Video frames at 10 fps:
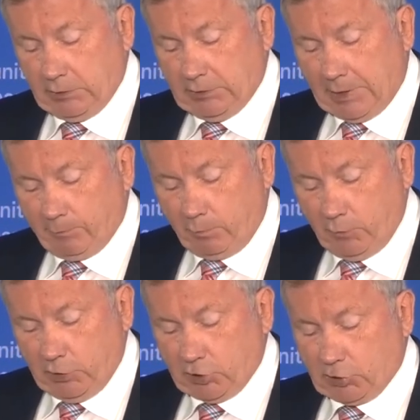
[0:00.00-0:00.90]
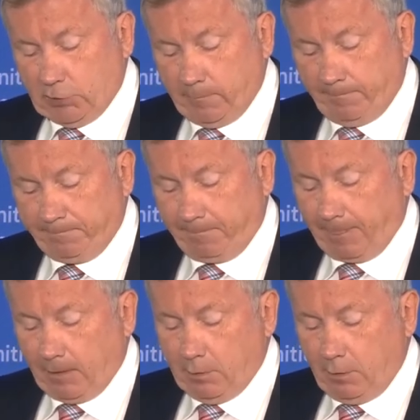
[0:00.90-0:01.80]
Dumped munition
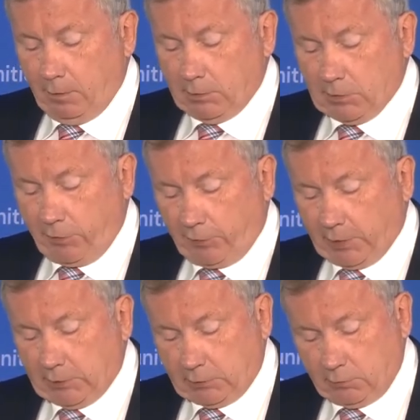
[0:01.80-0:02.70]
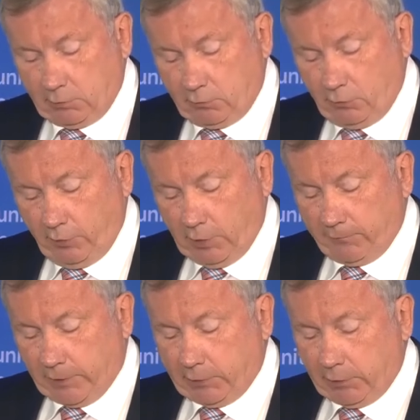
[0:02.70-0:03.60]
is a threat to the
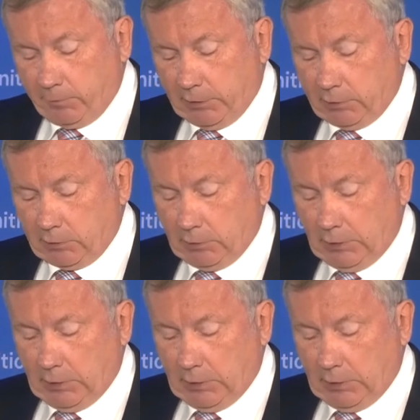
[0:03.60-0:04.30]
environment